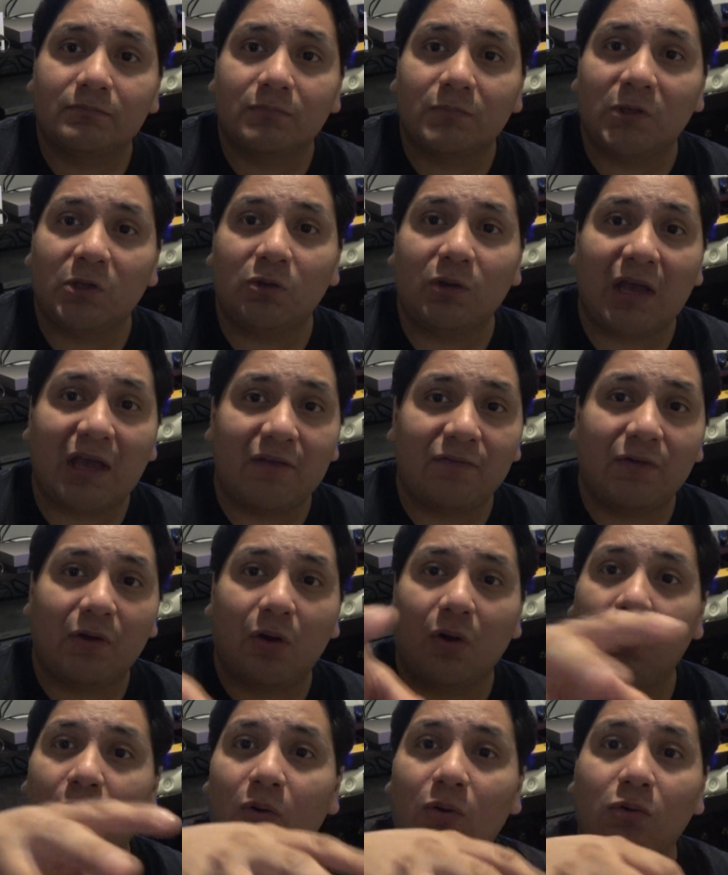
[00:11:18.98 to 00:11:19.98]
You have a
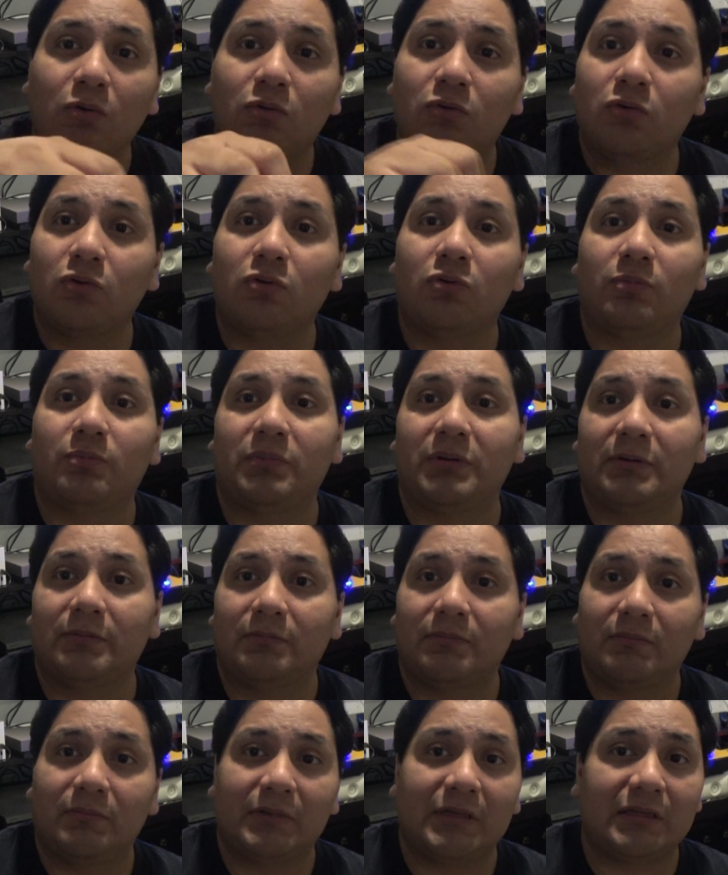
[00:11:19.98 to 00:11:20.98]
whole group.
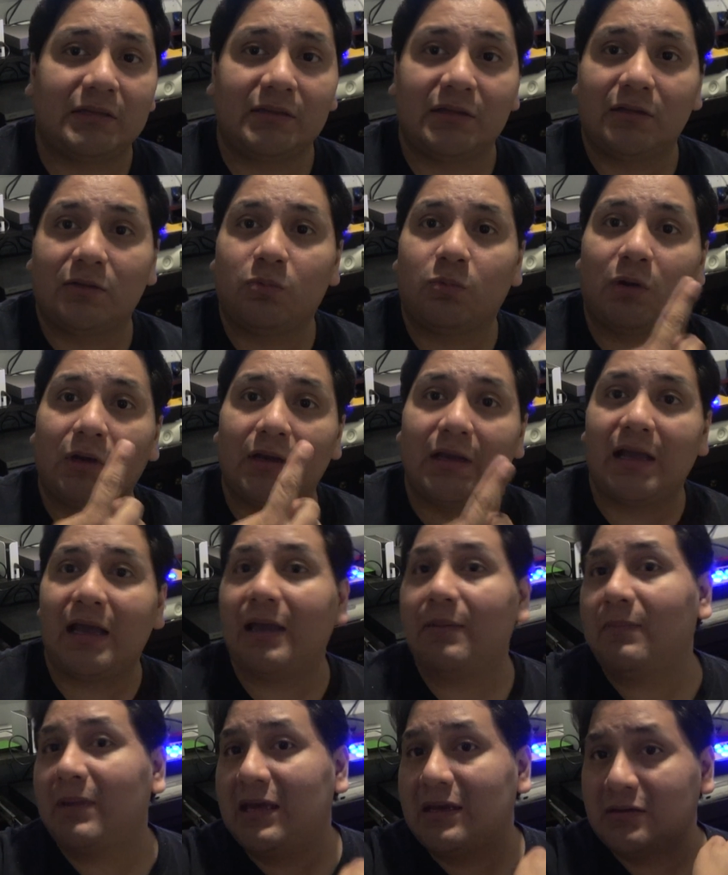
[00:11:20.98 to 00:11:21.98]
And this one
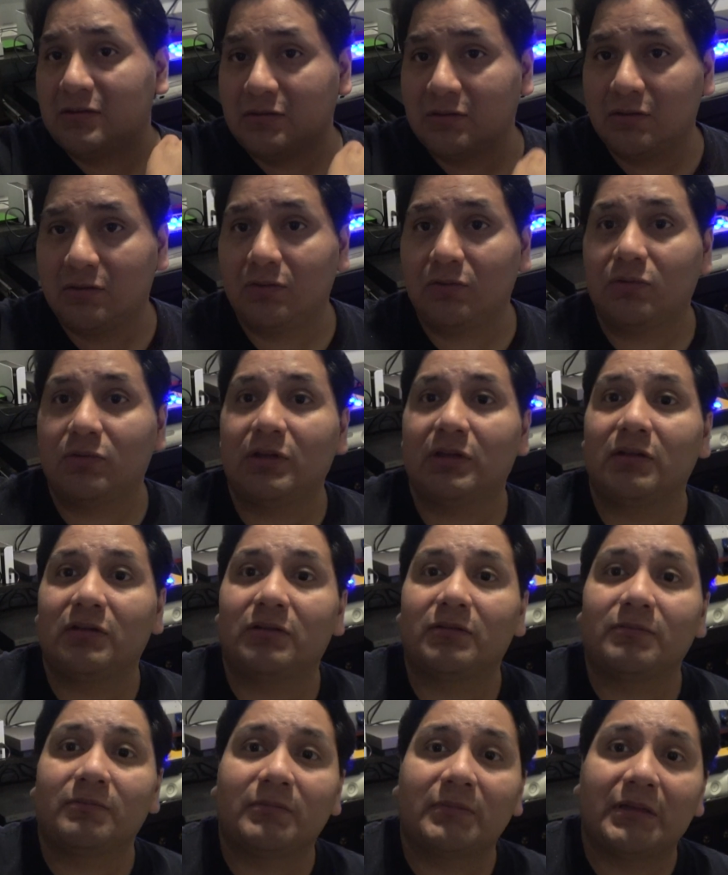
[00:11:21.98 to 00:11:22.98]
guy managed to do
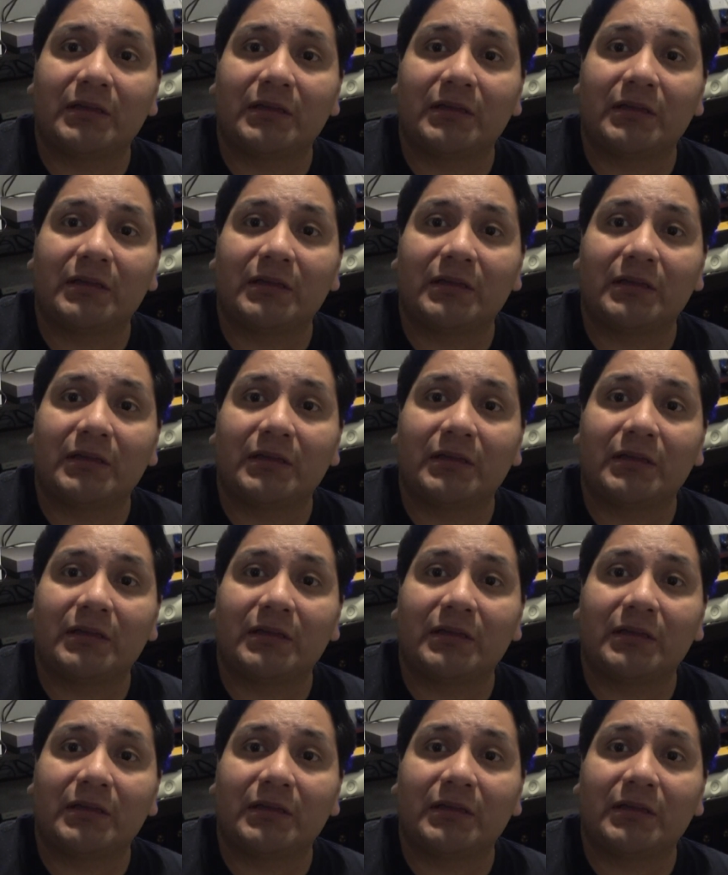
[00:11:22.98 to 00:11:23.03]
this